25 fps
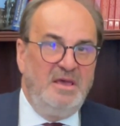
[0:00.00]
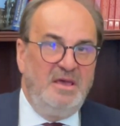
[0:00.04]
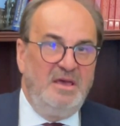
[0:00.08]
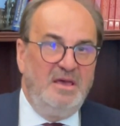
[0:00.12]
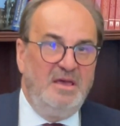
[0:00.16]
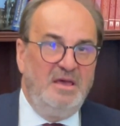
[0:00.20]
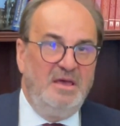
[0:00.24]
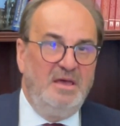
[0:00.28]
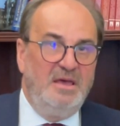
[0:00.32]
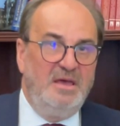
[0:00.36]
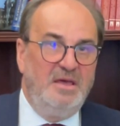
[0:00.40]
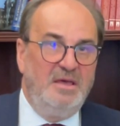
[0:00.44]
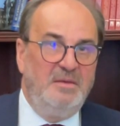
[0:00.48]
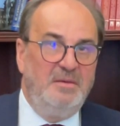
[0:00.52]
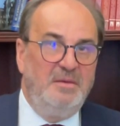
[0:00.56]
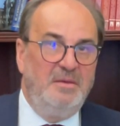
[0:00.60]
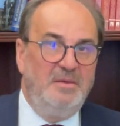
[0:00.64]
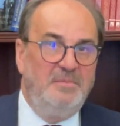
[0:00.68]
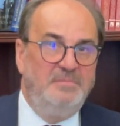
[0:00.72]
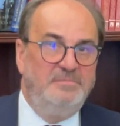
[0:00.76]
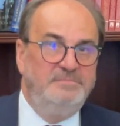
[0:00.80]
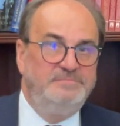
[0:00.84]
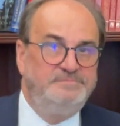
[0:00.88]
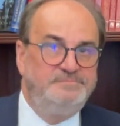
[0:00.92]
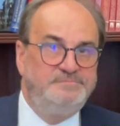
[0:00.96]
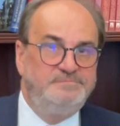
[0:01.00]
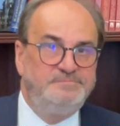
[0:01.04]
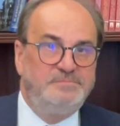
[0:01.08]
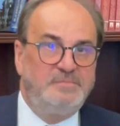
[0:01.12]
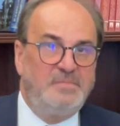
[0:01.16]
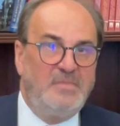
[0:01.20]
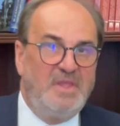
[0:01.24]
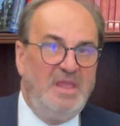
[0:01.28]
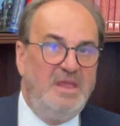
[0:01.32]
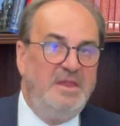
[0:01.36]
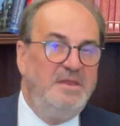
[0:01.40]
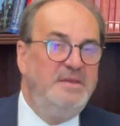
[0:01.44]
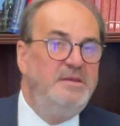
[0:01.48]

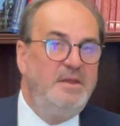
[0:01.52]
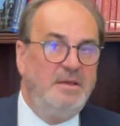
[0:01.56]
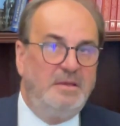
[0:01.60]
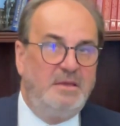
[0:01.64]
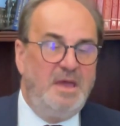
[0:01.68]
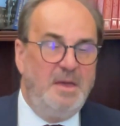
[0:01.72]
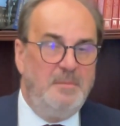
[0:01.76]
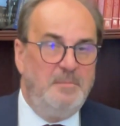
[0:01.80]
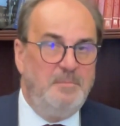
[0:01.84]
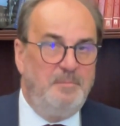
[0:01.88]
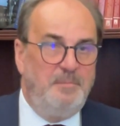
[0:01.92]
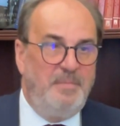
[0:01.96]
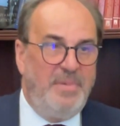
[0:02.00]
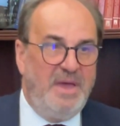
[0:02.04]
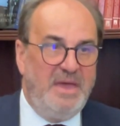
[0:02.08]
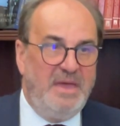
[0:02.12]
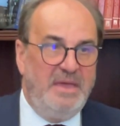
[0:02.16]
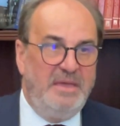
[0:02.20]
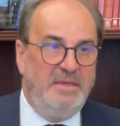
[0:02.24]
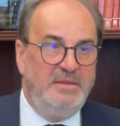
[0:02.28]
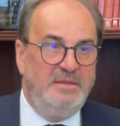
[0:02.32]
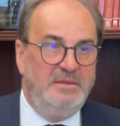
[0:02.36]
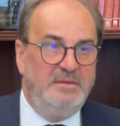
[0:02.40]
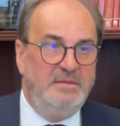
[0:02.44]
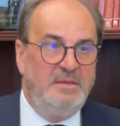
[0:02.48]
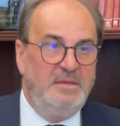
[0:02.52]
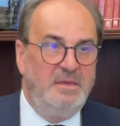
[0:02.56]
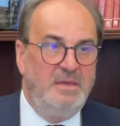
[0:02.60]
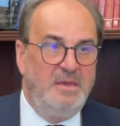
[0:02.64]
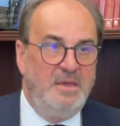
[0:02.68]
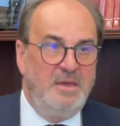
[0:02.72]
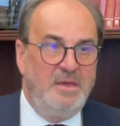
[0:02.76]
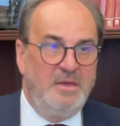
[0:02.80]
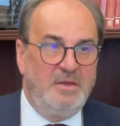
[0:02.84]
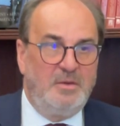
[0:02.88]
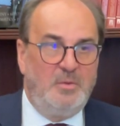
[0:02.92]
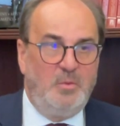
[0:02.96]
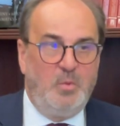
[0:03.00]
in the campaign
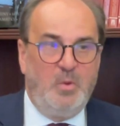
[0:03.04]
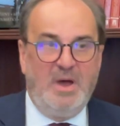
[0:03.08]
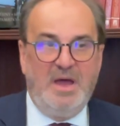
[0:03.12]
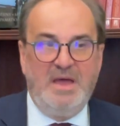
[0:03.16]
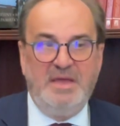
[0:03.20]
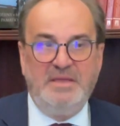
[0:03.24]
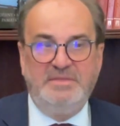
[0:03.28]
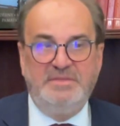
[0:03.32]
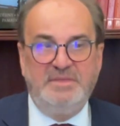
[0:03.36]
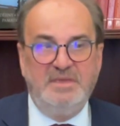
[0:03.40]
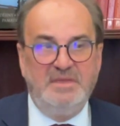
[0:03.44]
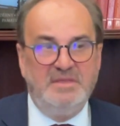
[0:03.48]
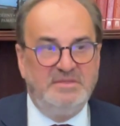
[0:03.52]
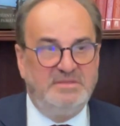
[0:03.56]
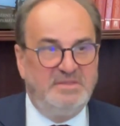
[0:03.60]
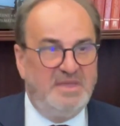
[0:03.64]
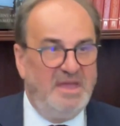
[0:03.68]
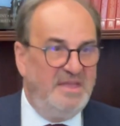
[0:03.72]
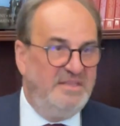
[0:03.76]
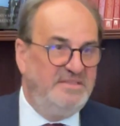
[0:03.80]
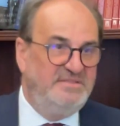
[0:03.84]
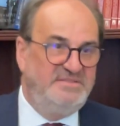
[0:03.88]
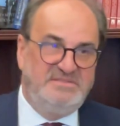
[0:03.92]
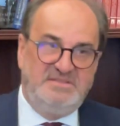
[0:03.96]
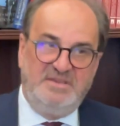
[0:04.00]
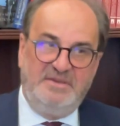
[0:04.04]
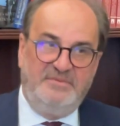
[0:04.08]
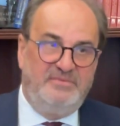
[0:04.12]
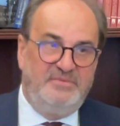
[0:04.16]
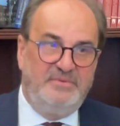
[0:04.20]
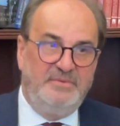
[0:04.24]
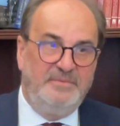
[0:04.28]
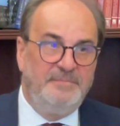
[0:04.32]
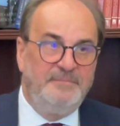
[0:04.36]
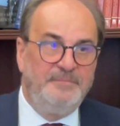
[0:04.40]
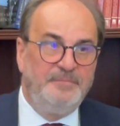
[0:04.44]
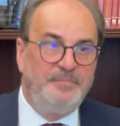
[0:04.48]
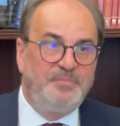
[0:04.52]
quite intensive.
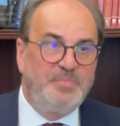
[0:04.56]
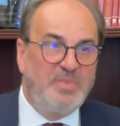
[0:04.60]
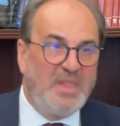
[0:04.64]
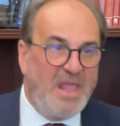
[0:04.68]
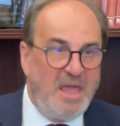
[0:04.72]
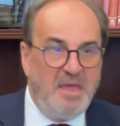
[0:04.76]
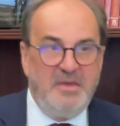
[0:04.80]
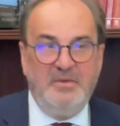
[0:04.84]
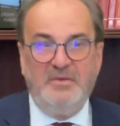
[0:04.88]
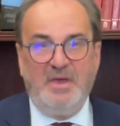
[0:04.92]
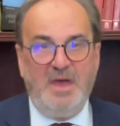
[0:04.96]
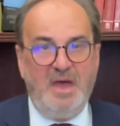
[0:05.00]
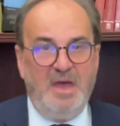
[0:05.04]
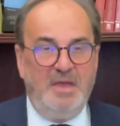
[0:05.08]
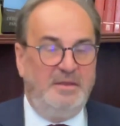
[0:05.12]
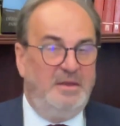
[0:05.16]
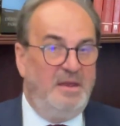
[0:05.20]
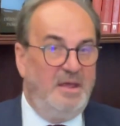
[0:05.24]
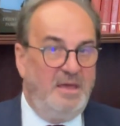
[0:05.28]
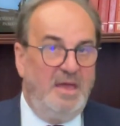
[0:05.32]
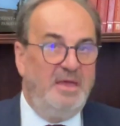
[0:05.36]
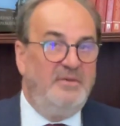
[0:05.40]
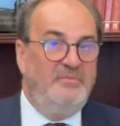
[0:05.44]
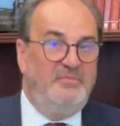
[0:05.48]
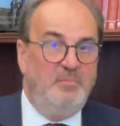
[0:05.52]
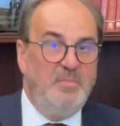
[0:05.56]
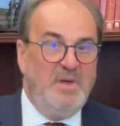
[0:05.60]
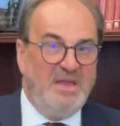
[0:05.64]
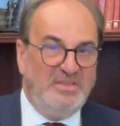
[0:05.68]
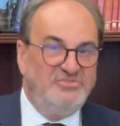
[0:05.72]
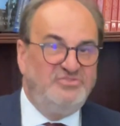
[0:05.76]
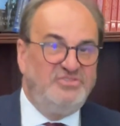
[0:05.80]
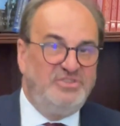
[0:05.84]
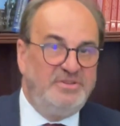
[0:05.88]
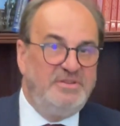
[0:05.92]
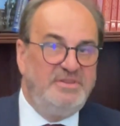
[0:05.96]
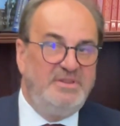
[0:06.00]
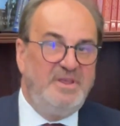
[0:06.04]
And I've
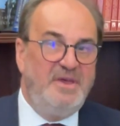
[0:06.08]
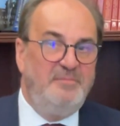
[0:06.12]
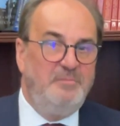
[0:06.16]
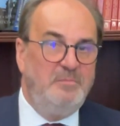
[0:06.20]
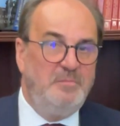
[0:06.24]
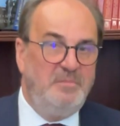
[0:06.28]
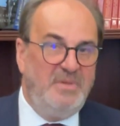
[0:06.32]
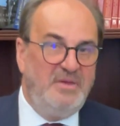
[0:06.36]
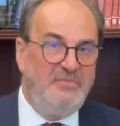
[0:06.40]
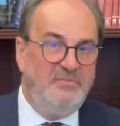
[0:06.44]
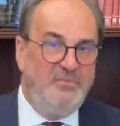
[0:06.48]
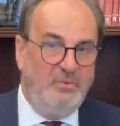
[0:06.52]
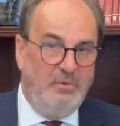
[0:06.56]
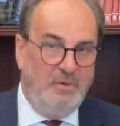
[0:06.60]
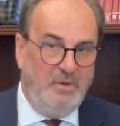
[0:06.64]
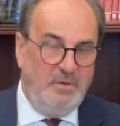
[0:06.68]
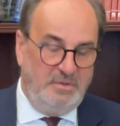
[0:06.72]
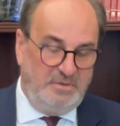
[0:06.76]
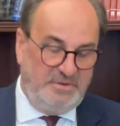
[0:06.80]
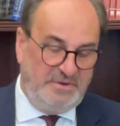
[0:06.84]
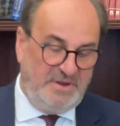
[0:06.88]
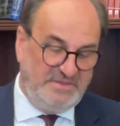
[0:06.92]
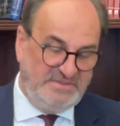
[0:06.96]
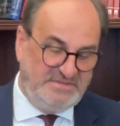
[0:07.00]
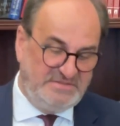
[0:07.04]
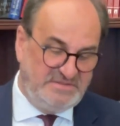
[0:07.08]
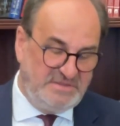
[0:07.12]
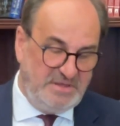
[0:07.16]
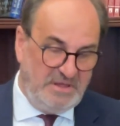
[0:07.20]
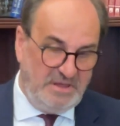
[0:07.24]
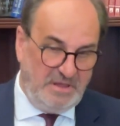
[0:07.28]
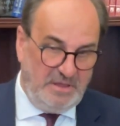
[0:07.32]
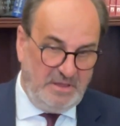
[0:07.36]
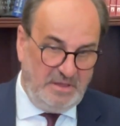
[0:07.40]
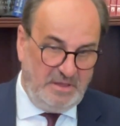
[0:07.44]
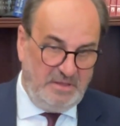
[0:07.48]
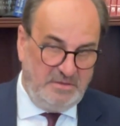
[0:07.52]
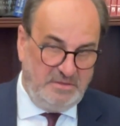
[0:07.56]
mentioned them before, that
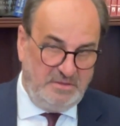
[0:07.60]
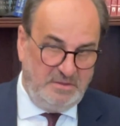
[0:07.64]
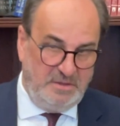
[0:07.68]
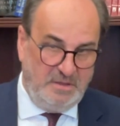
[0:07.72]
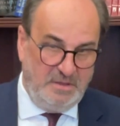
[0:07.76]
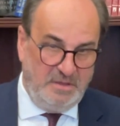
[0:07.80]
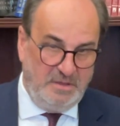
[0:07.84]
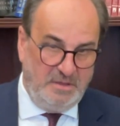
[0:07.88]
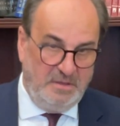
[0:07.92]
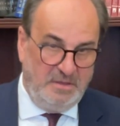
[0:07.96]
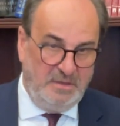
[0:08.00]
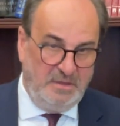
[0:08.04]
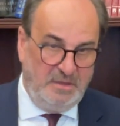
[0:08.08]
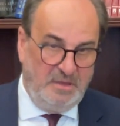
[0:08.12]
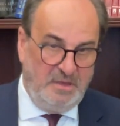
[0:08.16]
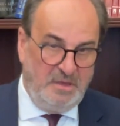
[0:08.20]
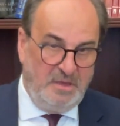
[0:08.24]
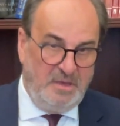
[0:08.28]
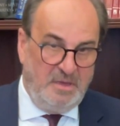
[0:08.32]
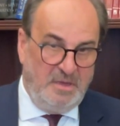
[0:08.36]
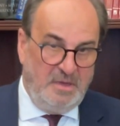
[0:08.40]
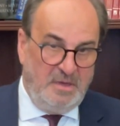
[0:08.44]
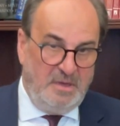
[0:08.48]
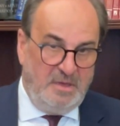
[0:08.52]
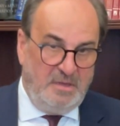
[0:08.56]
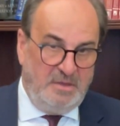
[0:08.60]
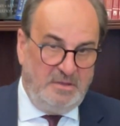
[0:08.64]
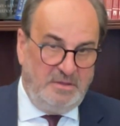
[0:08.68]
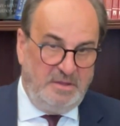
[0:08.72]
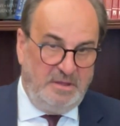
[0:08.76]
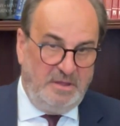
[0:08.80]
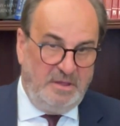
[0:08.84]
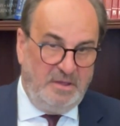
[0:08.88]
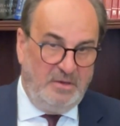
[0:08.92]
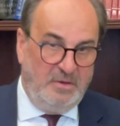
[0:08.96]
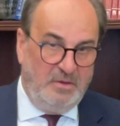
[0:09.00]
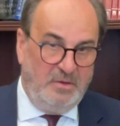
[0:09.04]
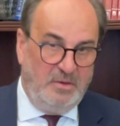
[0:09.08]

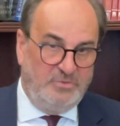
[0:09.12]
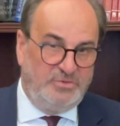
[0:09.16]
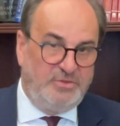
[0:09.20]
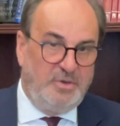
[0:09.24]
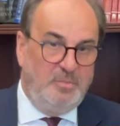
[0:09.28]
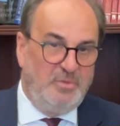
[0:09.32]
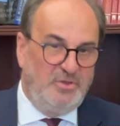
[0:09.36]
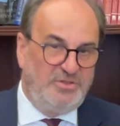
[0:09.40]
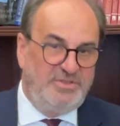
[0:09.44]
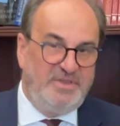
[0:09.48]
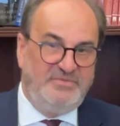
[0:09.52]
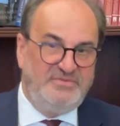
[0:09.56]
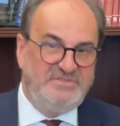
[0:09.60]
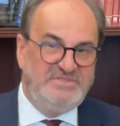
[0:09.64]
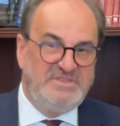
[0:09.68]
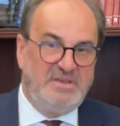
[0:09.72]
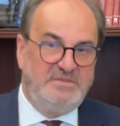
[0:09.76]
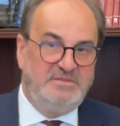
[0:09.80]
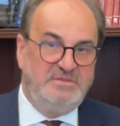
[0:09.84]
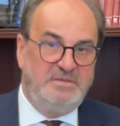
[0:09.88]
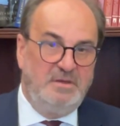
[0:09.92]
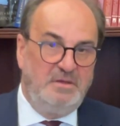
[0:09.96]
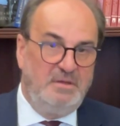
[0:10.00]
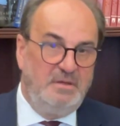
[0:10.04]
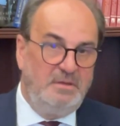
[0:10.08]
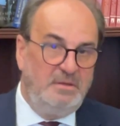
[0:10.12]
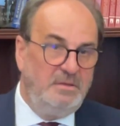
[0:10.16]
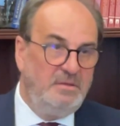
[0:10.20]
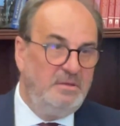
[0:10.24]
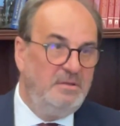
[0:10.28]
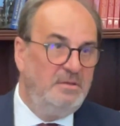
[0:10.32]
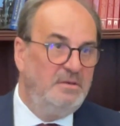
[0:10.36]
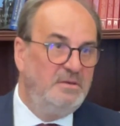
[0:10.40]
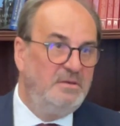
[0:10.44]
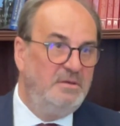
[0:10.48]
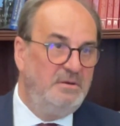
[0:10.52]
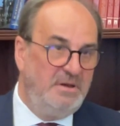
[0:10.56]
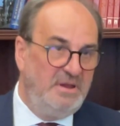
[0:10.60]
the automotive sector,
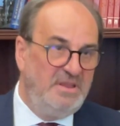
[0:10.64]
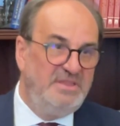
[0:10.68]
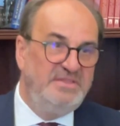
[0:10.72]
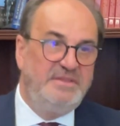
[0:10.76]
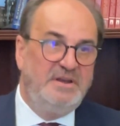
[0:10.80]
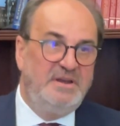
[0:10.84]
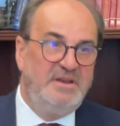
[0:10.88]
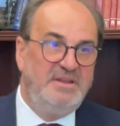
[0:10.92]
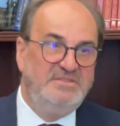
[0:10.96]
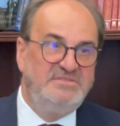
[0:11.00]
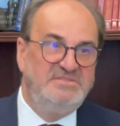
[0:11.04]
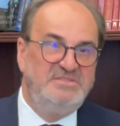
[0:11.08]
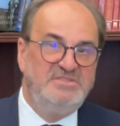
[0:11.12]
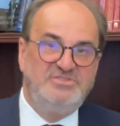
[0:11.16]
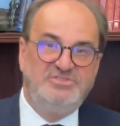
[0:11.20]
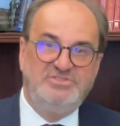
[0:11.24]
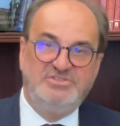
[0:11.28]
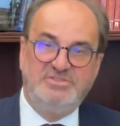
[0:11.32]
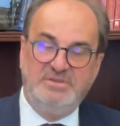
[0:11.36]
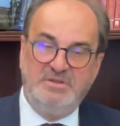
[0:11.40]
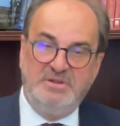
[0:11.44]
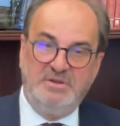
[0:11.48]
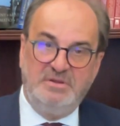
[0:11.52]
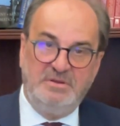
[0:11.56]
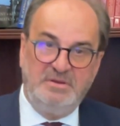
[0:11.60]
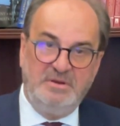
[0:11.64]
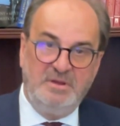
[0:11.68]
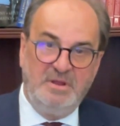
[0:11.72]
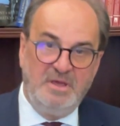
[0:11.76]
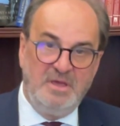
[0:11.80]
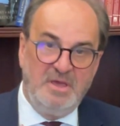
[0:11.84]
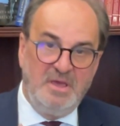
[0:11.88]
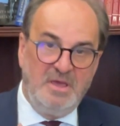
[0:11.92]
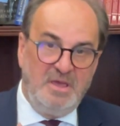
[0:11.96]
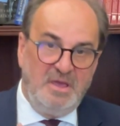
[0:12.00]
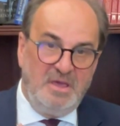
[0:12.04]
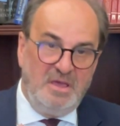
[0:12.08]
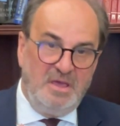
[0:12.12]
green transition,
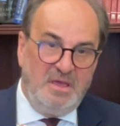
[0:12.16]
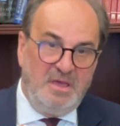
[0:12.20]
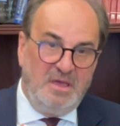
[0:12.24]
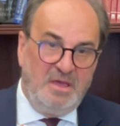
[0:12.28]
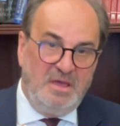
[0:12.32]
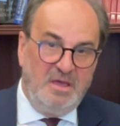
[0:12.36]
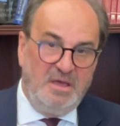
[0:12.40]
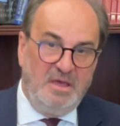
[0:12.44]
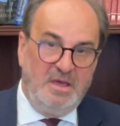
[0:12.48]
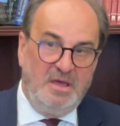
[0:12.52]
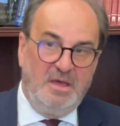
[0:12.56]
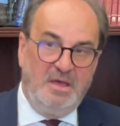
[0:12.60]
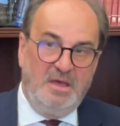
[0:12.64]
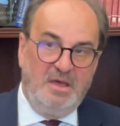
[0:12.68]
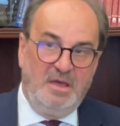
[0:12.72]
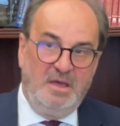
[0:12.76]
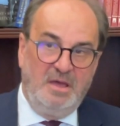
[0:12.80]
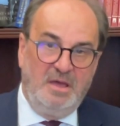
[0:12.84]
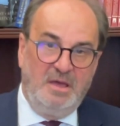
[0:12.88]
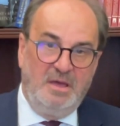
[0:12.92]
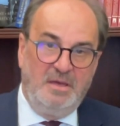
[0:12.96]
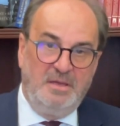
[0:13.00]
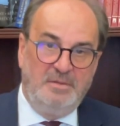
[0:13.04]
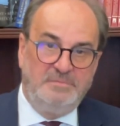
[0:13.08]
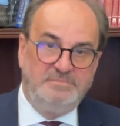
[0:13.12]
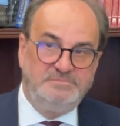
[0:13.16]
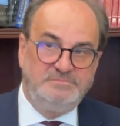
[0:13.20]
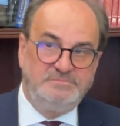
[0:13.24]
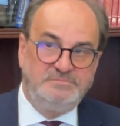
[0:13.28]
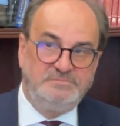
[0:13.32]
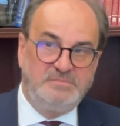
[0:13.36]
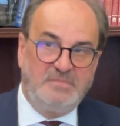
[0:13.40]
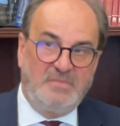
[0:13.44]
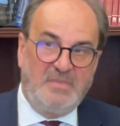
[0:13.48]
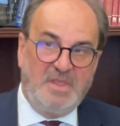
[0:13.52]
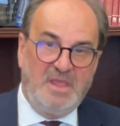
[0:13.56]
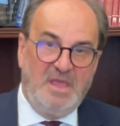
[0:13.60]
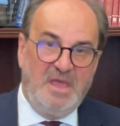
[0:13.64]

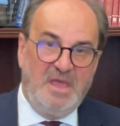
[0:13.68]
in